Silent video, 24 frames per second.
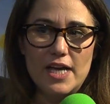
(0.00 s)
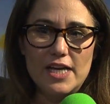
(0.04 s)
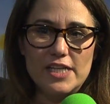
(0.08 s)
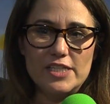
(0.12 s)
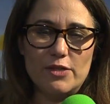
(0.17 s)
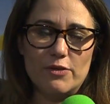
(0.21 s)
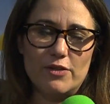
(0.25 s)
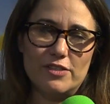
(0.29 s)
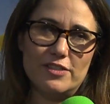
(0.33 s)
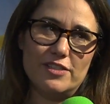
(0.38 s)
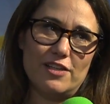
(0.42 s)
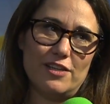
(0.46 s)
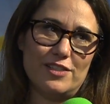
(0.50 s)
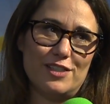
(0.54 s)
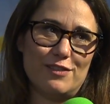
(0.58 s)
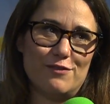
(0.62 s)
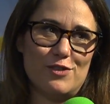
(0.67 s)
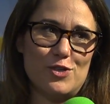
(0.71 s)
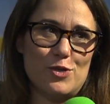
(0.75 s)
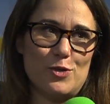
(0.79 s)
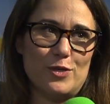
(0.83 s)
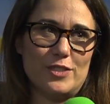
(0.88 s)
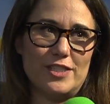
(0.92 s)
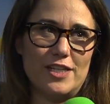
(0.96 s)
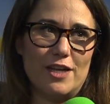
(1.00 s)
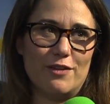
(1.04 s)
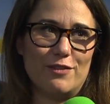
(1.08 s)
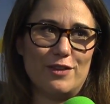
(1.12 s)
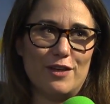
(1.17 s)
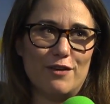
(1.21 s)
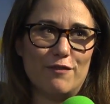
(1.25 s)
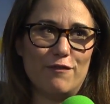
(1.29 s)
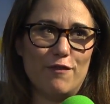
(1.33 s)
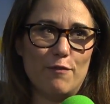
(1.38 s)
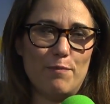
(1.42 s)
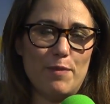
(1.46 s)
So there's lots of choice out
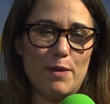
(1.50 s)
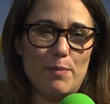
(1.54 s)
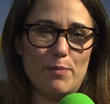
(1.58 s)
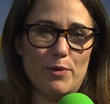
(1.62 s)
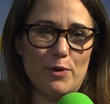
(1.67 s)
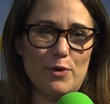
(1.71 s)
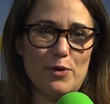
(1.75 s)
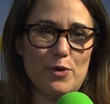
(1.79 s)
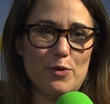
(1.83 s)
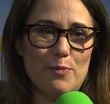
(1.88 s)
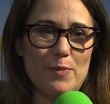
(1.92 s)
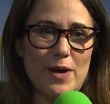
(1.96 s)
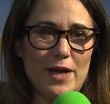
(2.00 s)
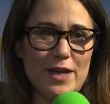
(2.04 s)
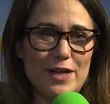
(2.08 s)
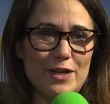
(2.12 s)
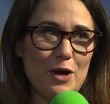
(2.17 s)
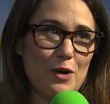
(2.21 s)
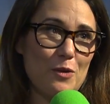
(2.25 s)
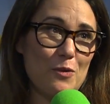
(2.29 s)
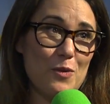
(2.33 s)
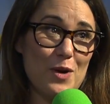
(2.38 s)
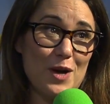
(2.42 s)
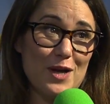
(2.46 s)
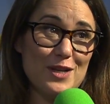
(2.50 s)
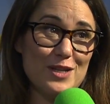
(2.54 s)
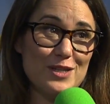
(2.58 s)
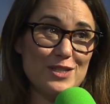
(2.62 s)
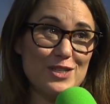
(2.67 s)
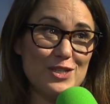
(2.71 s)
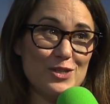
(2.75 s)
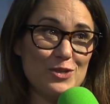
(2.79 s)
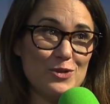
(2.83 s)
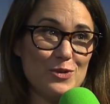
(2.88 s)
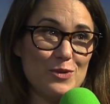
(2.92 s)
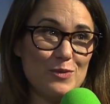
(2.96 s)
there for people who might not want
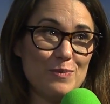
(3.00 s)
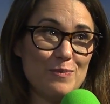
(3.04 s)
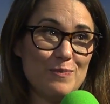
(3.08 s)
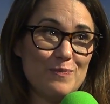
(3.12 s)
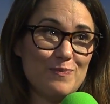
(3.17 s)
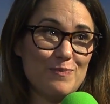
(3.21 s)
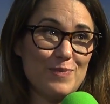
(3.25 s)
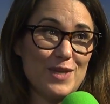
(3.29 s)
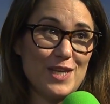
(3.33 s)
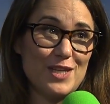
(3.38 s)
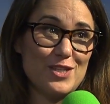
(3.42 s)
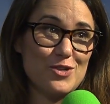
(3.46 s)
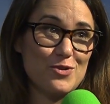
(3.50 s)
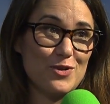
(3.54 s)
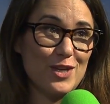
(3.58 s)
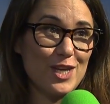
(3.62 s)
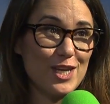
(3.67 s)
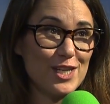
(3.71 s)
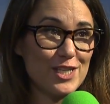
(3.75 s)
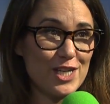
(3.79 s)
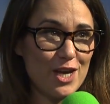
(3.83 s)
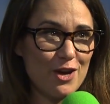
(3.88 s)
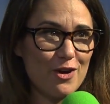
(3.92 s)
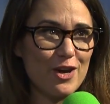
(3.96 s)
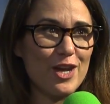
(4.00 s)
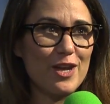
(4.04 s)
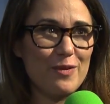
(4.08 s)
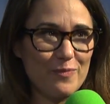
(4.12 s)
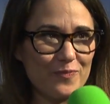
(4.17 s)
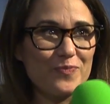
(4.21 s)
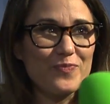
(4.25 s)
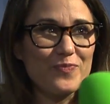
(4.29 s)
to be drinking dairy.